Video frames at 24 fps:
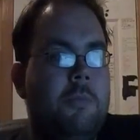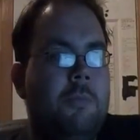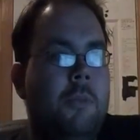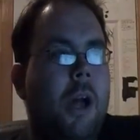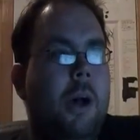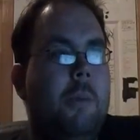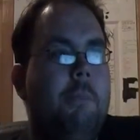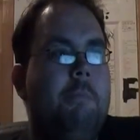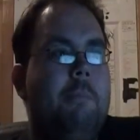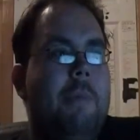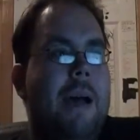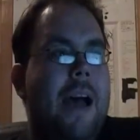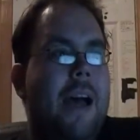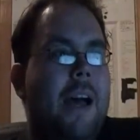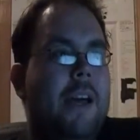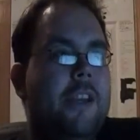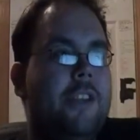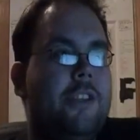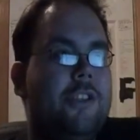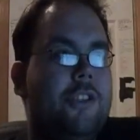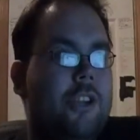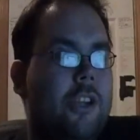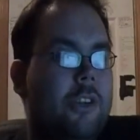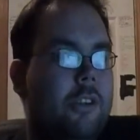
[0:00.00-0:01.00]
not mad
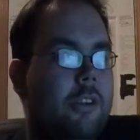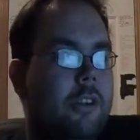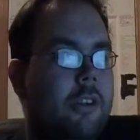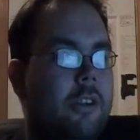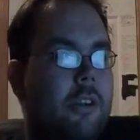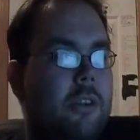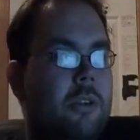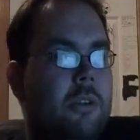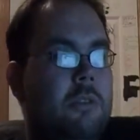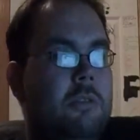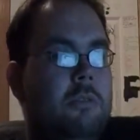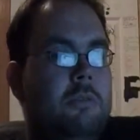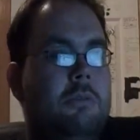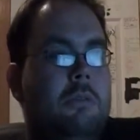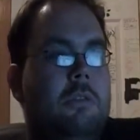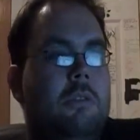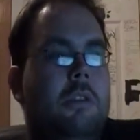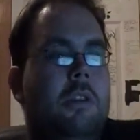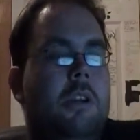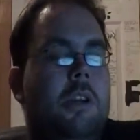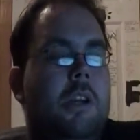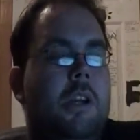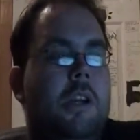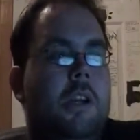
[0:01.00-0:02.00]
at Jericho
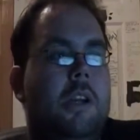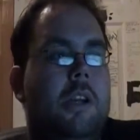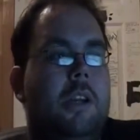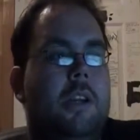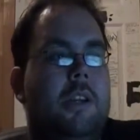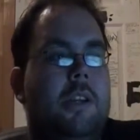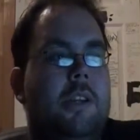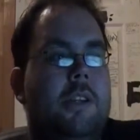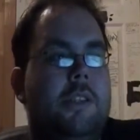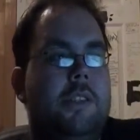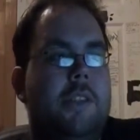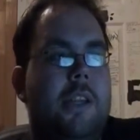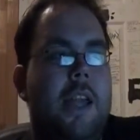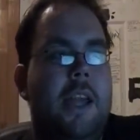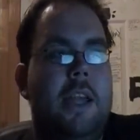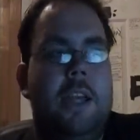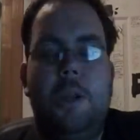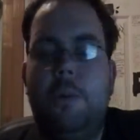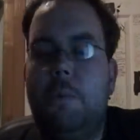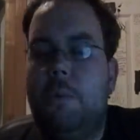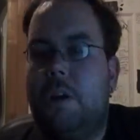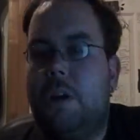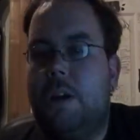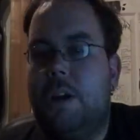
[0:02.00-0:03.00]
because
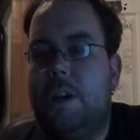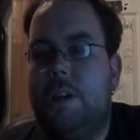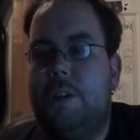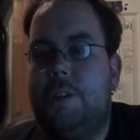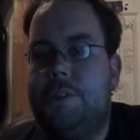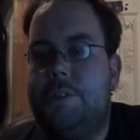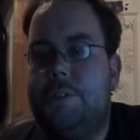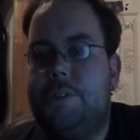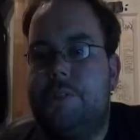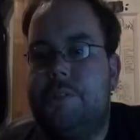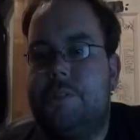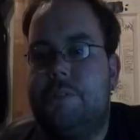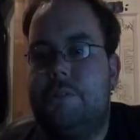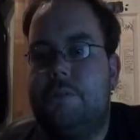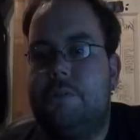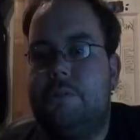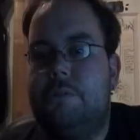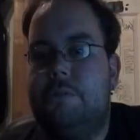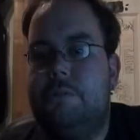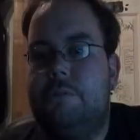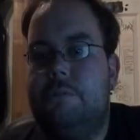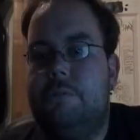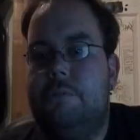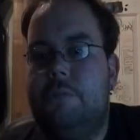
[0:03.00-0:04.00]
anywhere else,
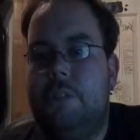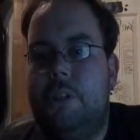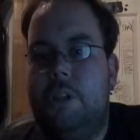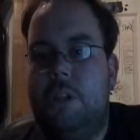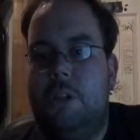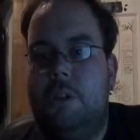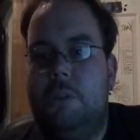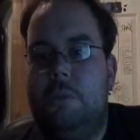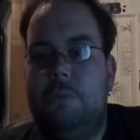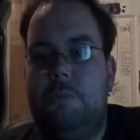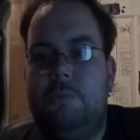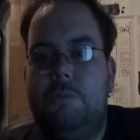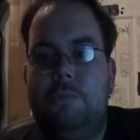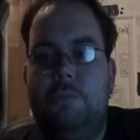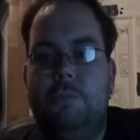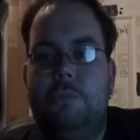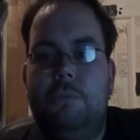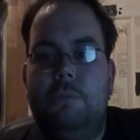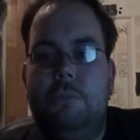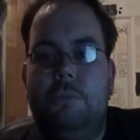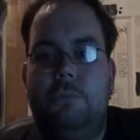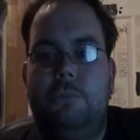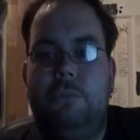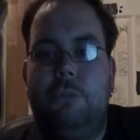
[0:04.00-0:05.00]
you know,
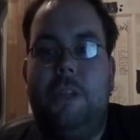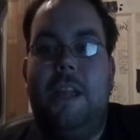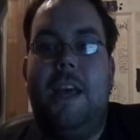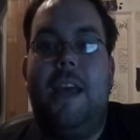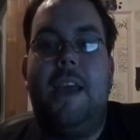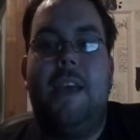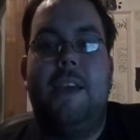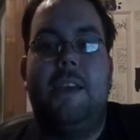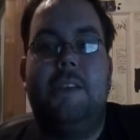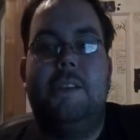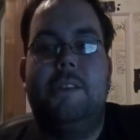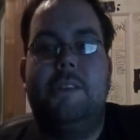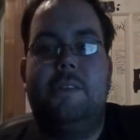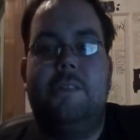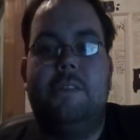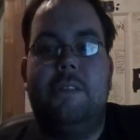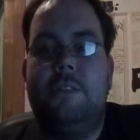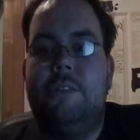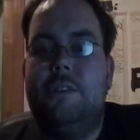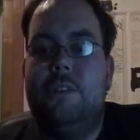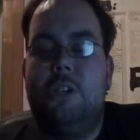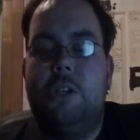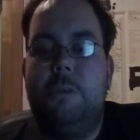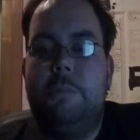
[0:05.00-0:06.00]
flags
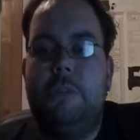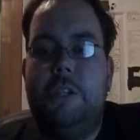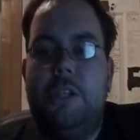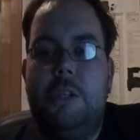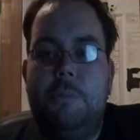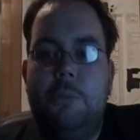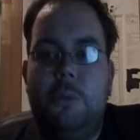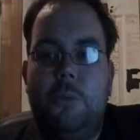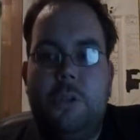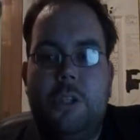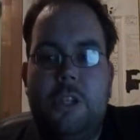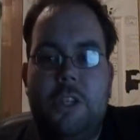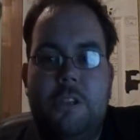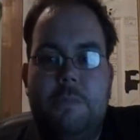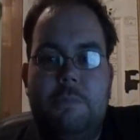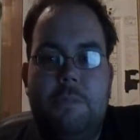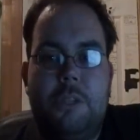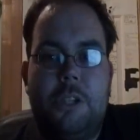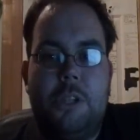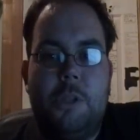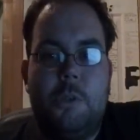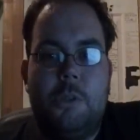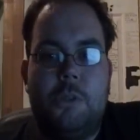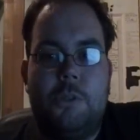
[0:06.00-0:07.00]
in the WWE have
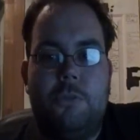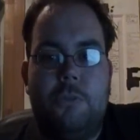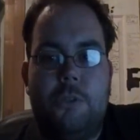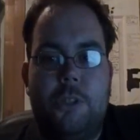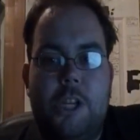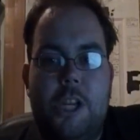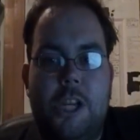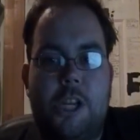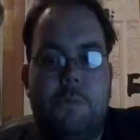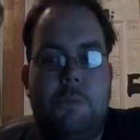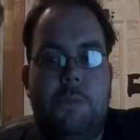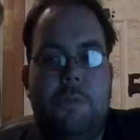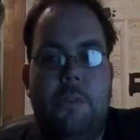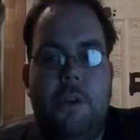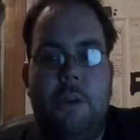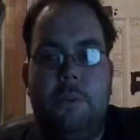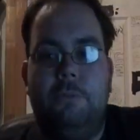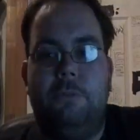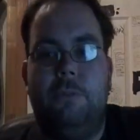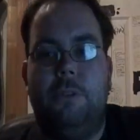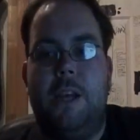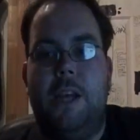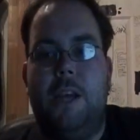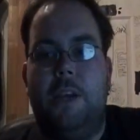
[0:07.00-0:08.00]
been used for years. We've
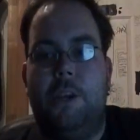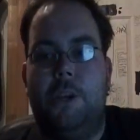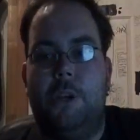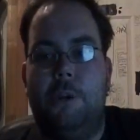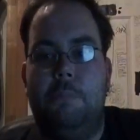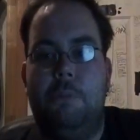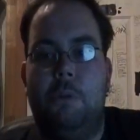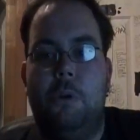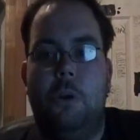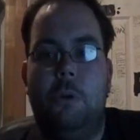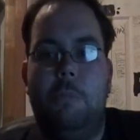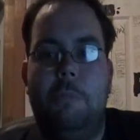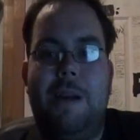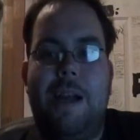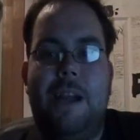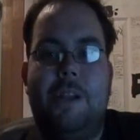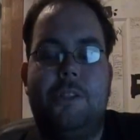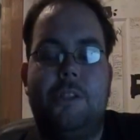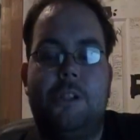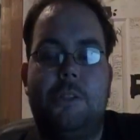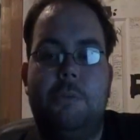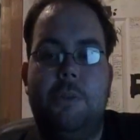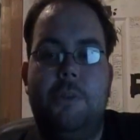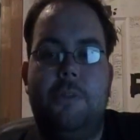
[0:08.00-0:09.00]
had flag on a pole
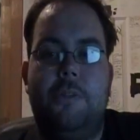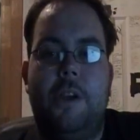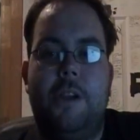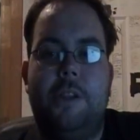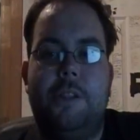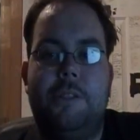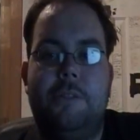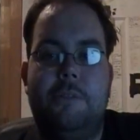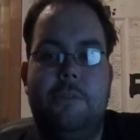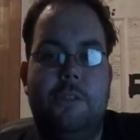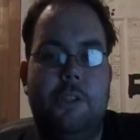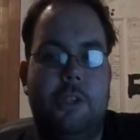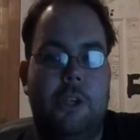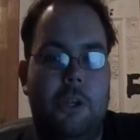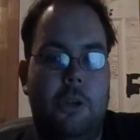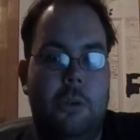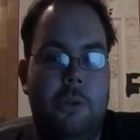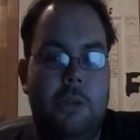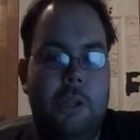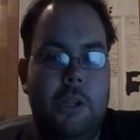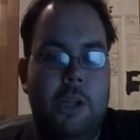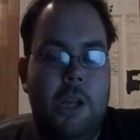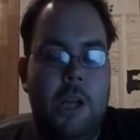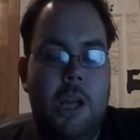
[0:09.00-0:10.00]
matches. We've had you
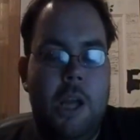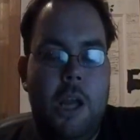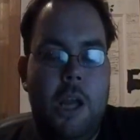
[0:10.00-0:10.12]
know